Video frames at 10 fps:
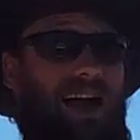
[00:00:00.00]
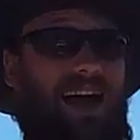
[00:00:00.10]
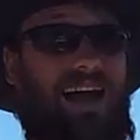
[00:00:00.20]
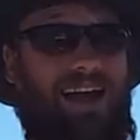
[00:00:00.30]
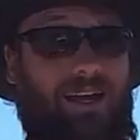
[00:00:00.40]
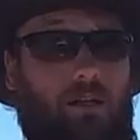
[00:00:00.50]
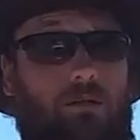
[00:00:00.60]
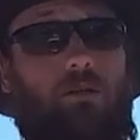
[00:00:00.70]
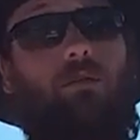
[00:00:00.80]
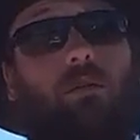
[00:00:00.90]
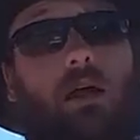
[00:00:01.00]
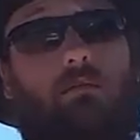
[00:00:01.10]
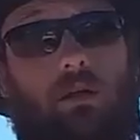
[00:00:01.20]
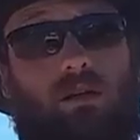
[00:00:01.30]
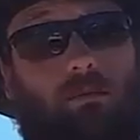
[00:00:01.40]
I do
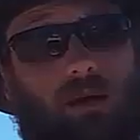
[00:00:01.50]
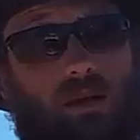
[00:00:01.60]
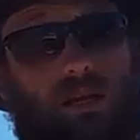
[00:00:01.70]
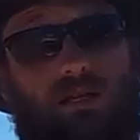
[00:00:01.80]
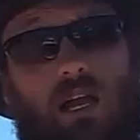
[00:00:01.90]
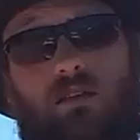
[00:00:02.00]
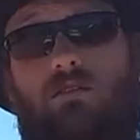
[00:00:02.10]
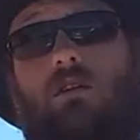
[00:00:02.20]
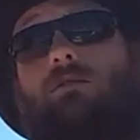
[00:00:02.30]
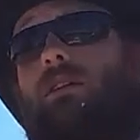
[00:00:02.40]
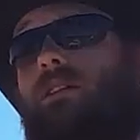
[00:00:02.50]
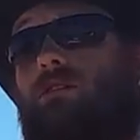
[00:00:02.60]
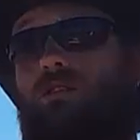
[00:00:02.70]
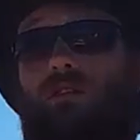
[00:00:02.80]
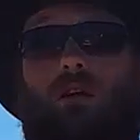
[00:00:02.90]
not recommend this. I strongly
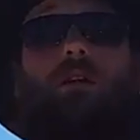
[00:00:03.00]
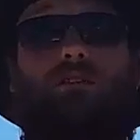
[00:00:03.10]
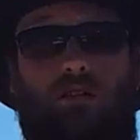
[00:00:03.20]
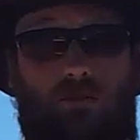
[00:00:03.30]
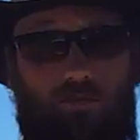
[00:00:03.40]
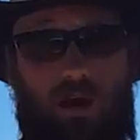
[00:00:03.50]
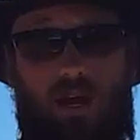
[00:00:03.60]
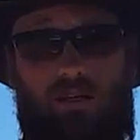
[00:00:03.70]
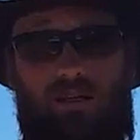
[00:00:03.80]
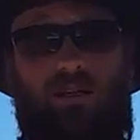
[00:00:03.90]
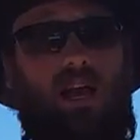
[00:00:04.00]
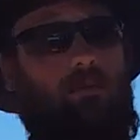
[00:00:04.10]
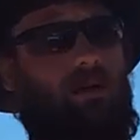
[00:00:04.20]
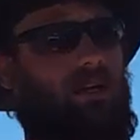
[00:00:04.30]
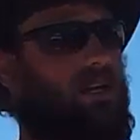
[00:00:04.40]
discourage this practice. I
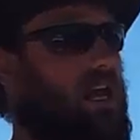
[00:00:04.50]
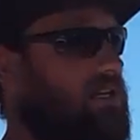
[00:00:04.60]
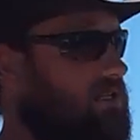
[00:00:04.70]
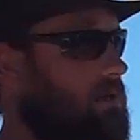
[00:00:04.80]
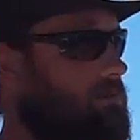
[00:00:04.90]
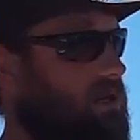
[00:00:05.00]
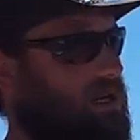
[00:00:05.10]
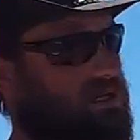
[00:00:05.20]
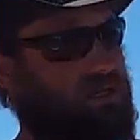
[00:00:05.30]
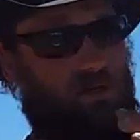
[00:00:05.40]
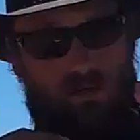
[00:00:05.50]
am against it because it